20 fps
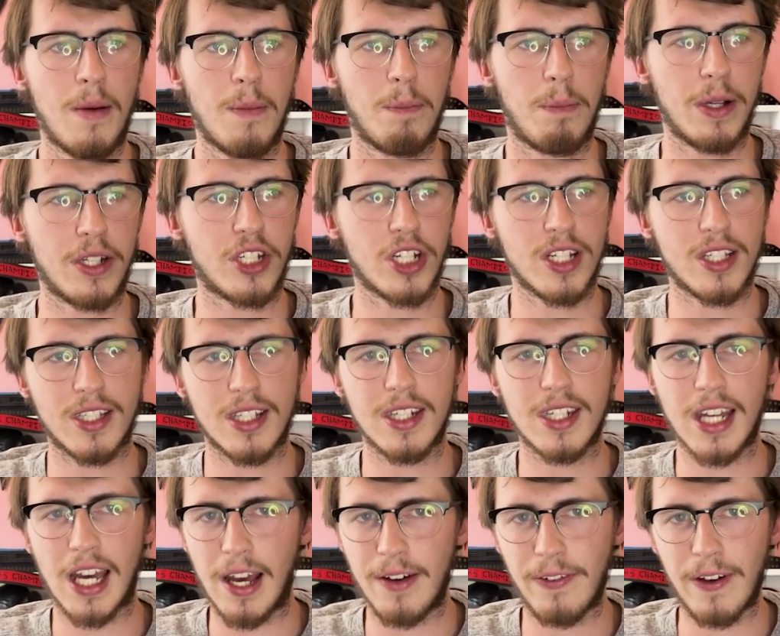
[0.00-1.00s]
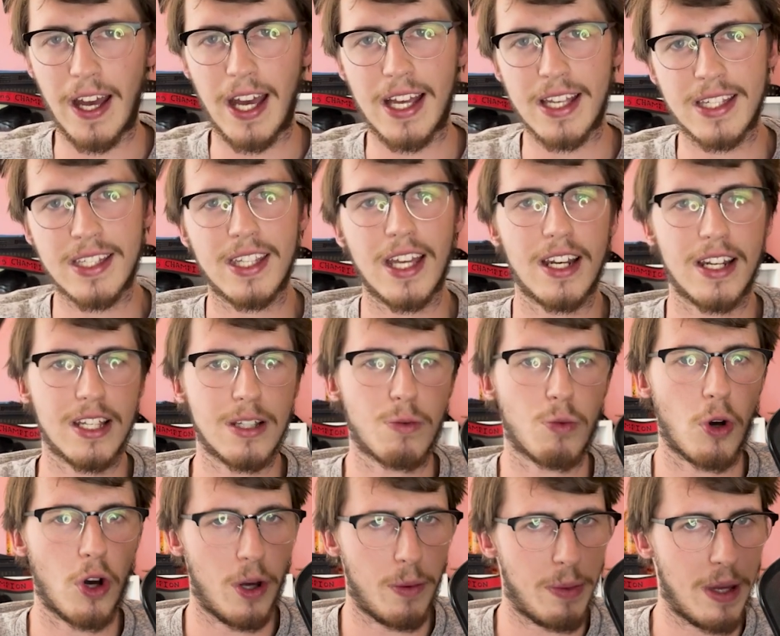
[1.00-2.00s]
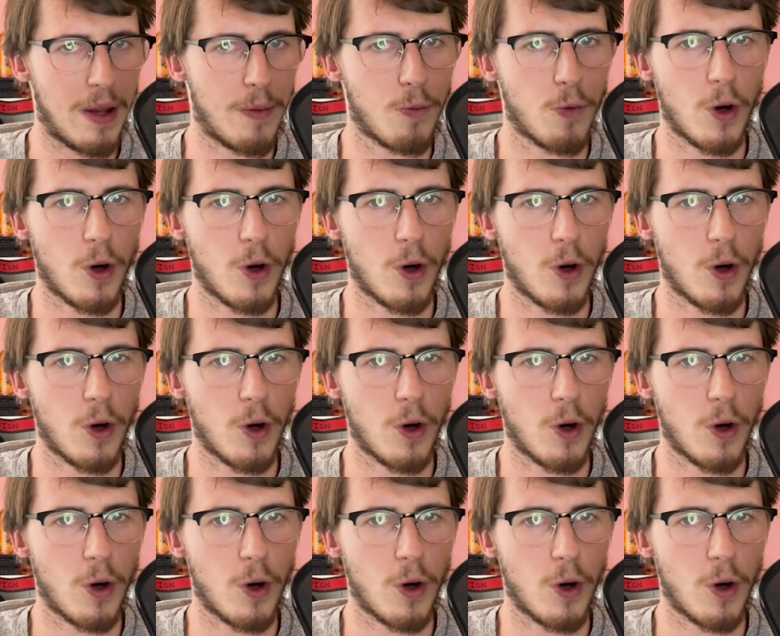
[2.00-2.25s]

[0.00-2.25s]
But Justin Tafa has said he's been